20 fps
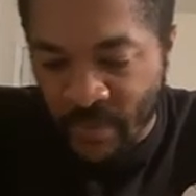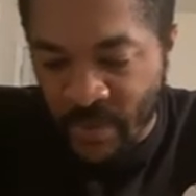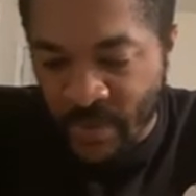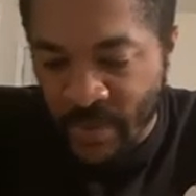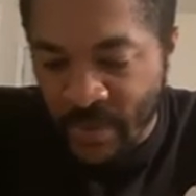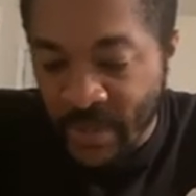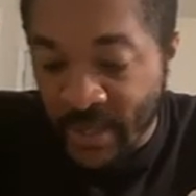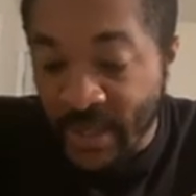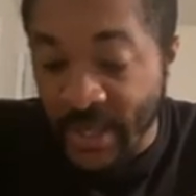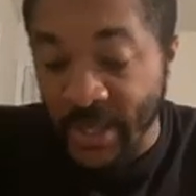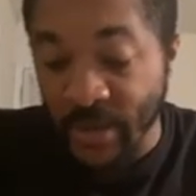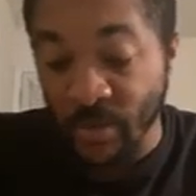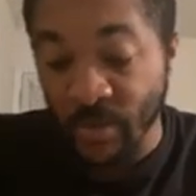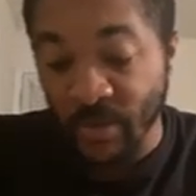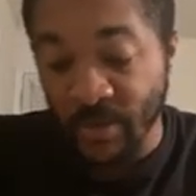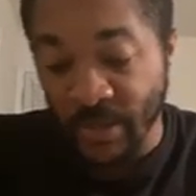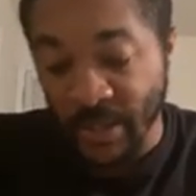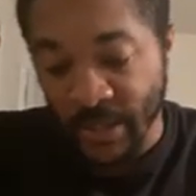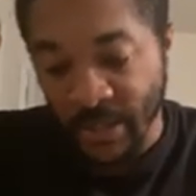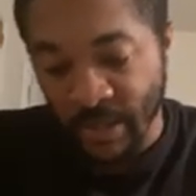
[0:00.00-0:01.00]
Can you
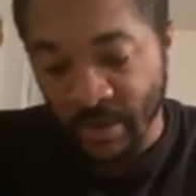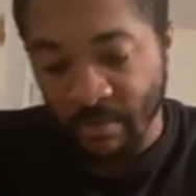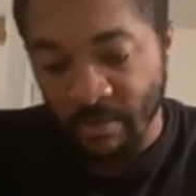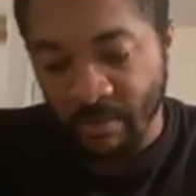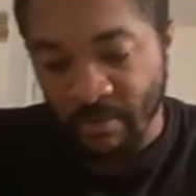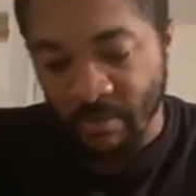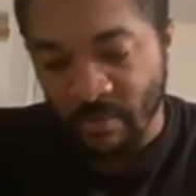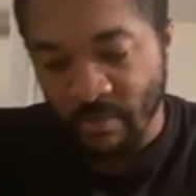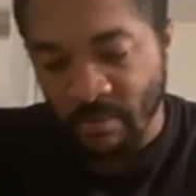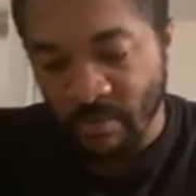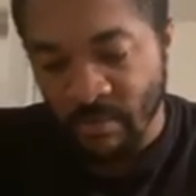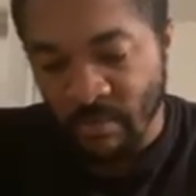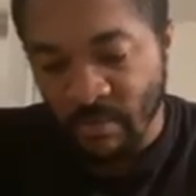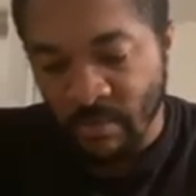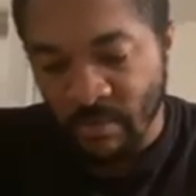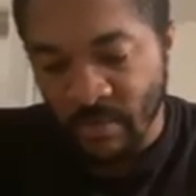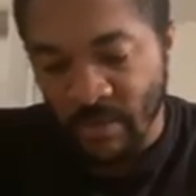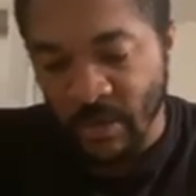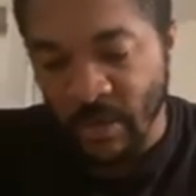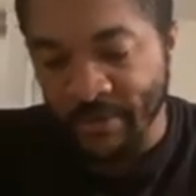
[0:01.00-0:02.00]
see them?
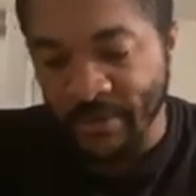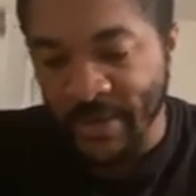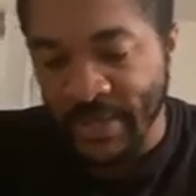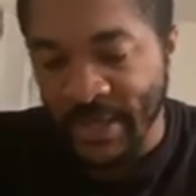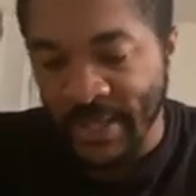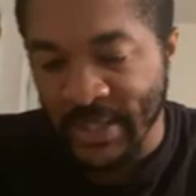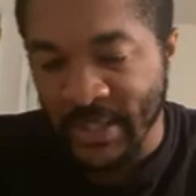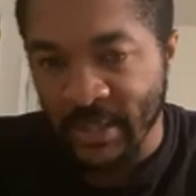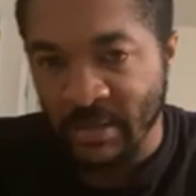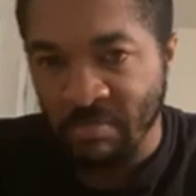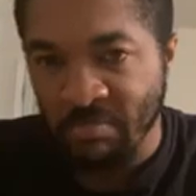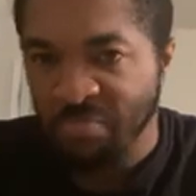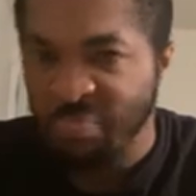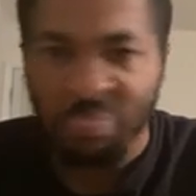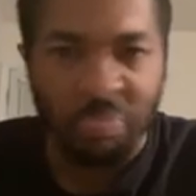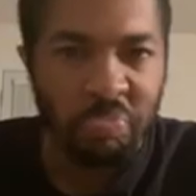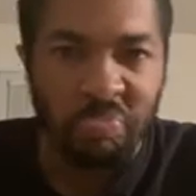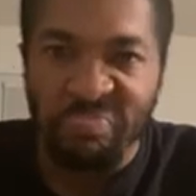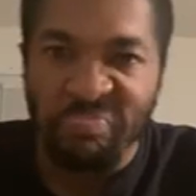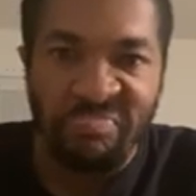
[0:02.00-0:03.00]
Sophie asked.
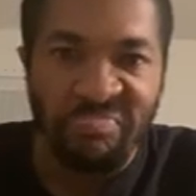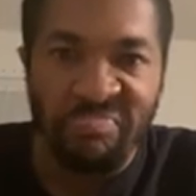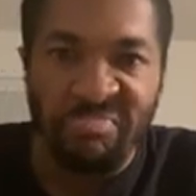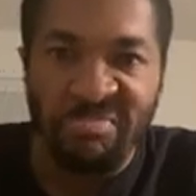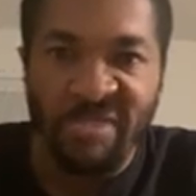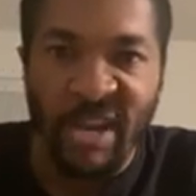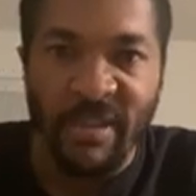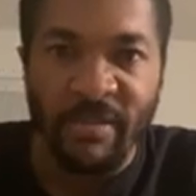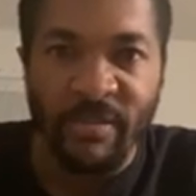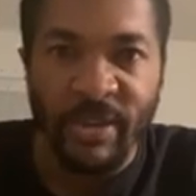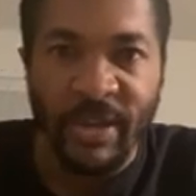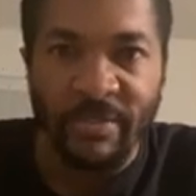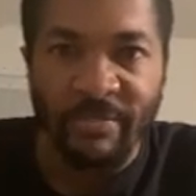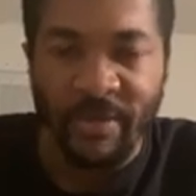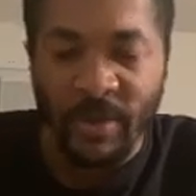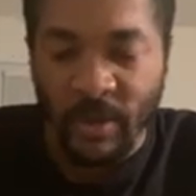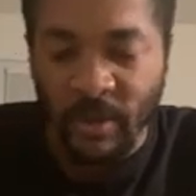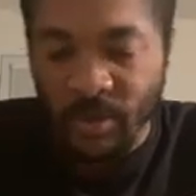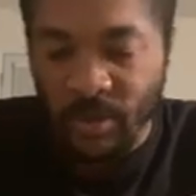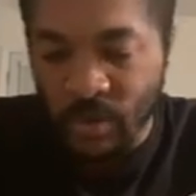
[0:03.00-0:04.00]
Never at
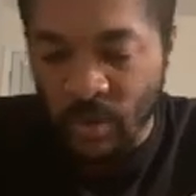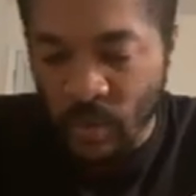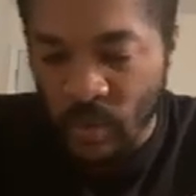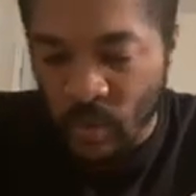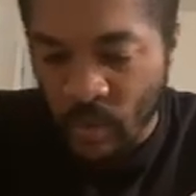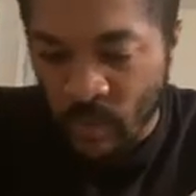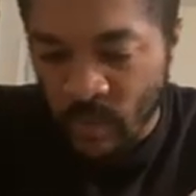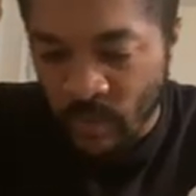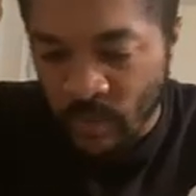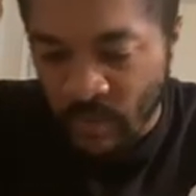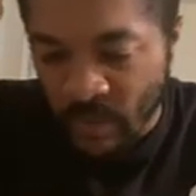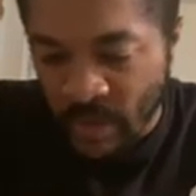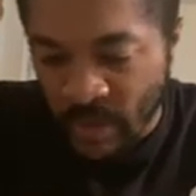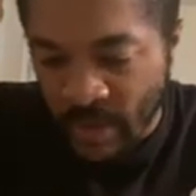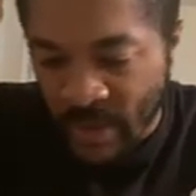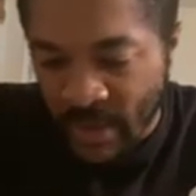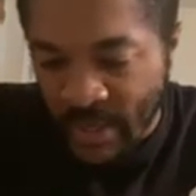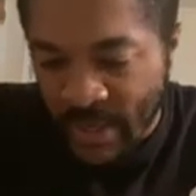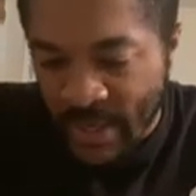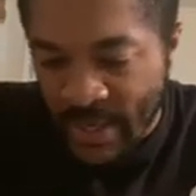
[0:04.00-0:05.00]
first.
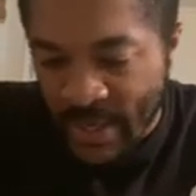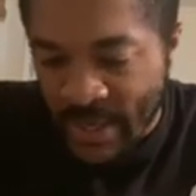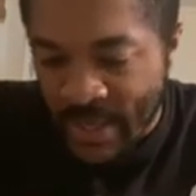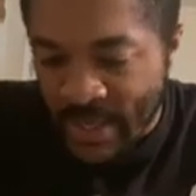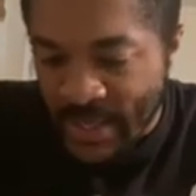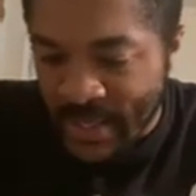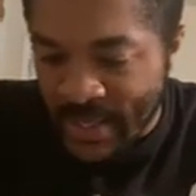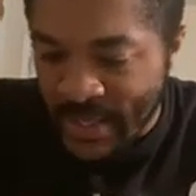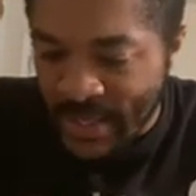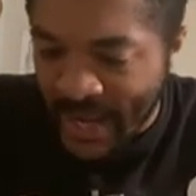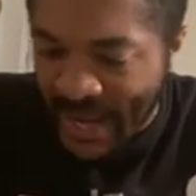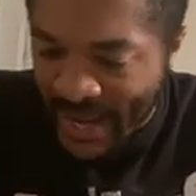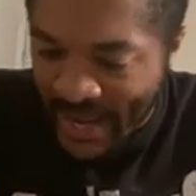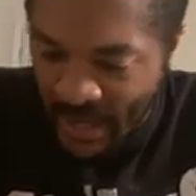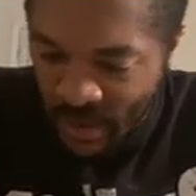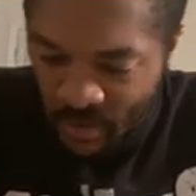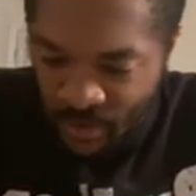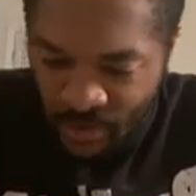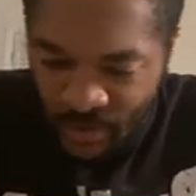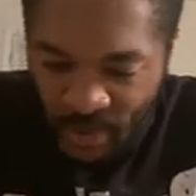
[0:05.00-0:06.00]
Then
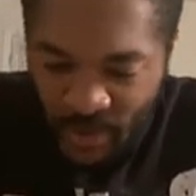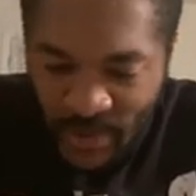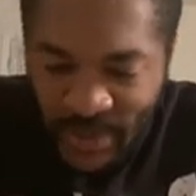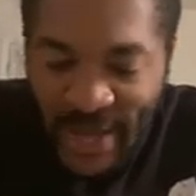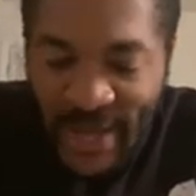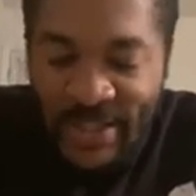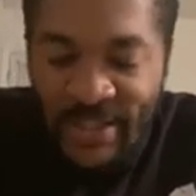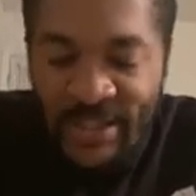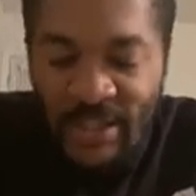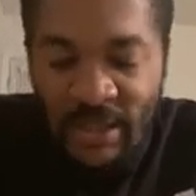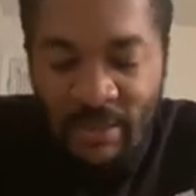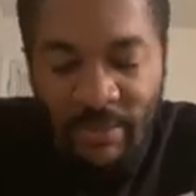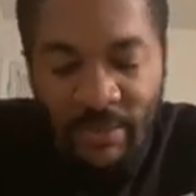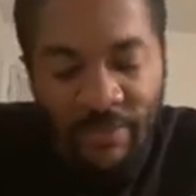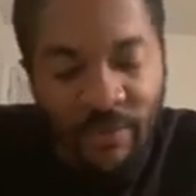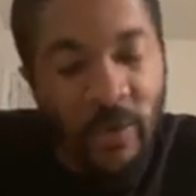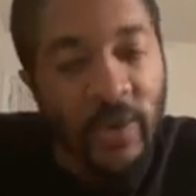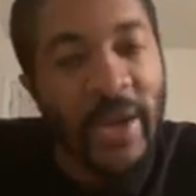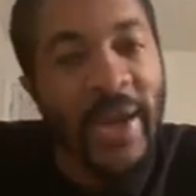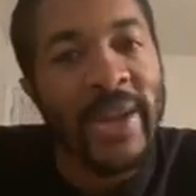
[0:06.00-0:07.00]
how do you catch them if
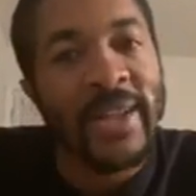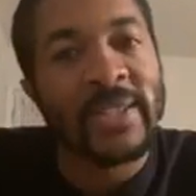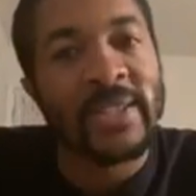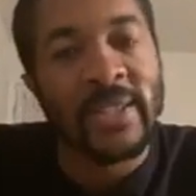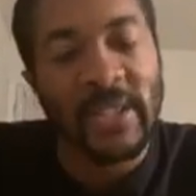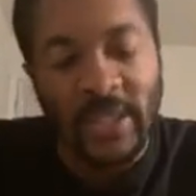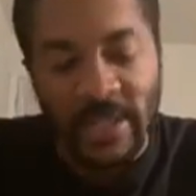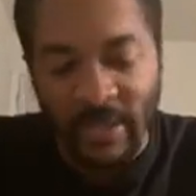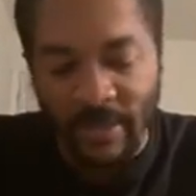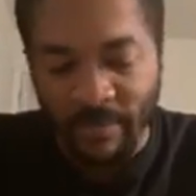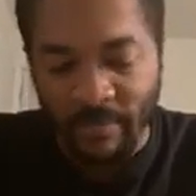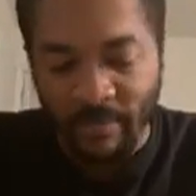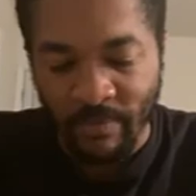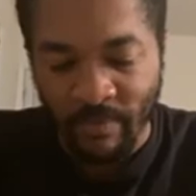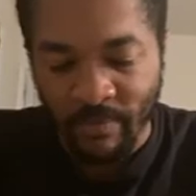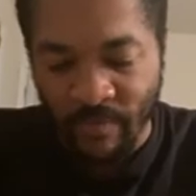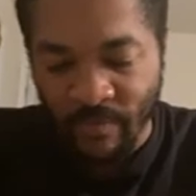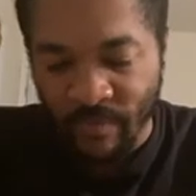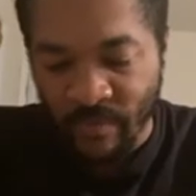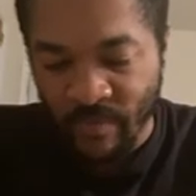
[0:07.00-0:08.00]
you can't see them?
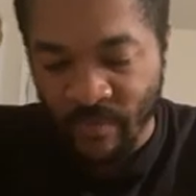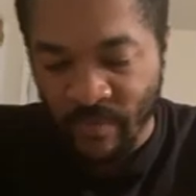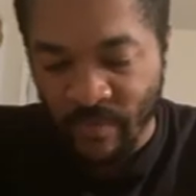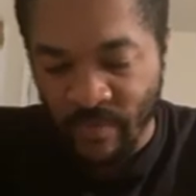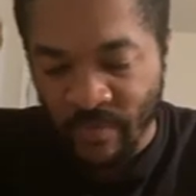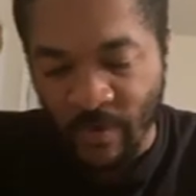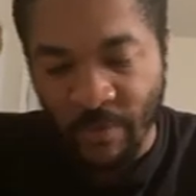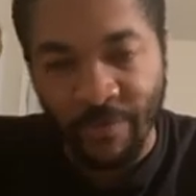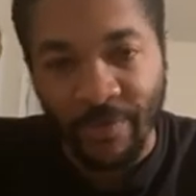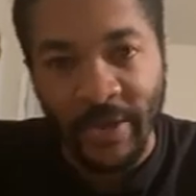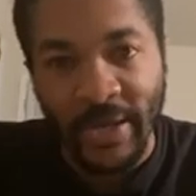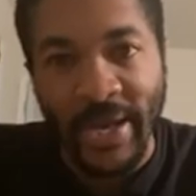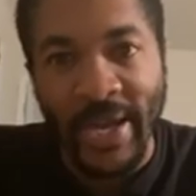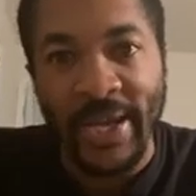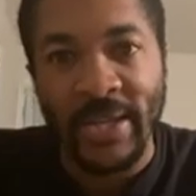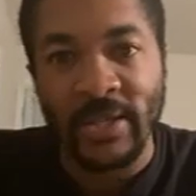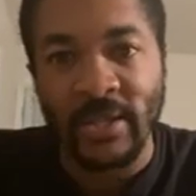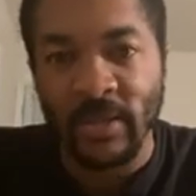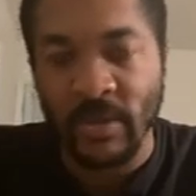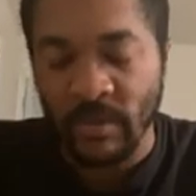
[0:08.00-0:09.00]
Sophie
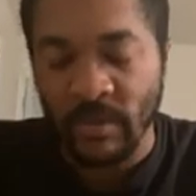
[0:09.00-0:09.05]
asked.